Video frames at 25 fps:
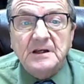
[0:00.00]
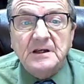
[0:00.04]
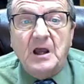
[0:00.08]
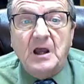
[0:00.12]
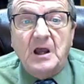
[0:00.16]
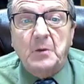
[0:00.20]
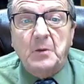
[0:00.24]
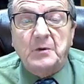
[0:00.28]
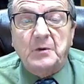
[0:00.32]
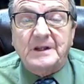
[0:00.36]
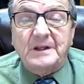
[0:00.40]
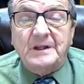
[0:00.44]

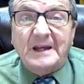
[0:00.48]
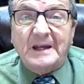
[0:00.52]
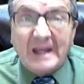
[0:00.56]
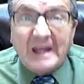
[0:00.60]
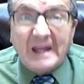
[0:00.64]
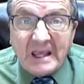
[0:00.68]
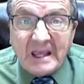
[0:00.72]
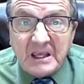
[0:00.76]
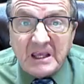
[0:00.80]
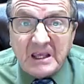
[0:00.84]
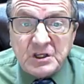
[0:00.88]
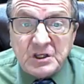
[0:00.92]
I'm looking at
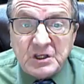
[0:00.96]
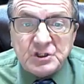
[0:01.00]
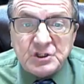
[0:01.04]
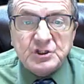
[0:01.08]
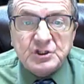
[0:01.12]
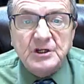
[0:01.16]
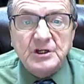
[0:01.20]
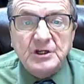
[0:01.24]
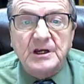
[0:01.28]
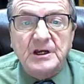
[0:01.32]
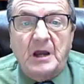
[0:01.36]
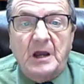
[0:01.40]
age,
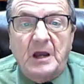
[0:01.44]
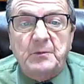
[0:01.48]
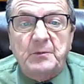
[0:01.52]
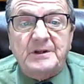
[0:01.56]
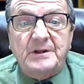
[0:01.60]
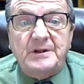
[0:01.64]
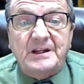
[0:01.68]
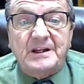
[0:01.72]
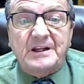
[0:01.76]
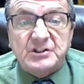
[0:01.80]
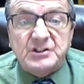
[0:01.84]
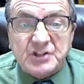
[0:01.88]
I'm
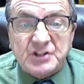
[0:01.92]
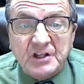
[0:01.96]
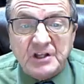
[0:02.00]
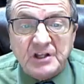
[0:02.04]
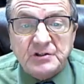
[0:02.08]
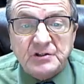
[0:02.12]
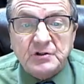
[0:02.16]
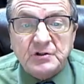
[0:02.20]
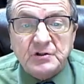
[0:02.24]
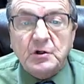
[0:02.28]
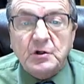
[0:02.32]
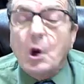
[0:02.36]
looking at
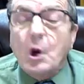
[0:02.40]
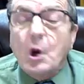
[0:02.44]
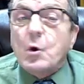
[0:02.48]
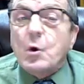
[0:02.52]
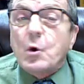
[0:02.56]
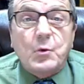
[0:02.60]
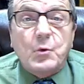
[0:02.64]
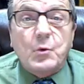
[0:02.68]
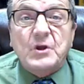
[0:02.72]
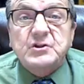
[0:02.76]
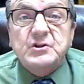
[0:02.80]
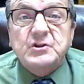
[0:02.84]
gender,
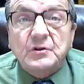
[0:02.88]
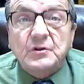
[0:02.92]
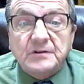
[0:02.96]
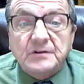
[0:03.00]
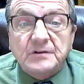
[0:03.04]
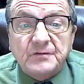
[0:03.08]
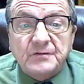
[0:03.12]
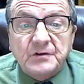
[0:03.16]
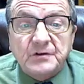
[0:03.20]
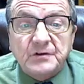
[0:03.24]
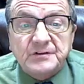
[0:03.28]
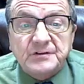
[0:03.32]
racial
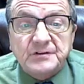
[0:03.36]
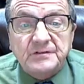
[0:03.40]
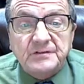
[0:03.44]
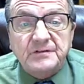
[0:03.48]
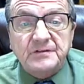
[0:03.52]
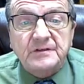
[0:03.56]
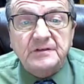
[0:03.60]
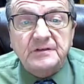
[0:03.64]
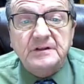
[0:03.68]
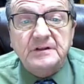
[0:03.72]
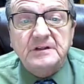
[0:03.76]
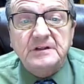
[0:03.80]

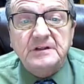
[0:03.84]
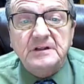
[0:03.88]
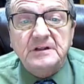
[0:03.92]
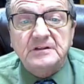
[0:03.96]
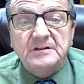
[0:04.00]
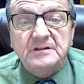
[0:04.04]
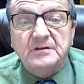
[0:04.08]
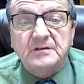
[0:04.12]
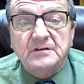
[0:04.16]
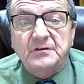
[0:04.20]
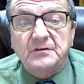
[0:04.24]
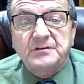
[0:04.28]
diversity, and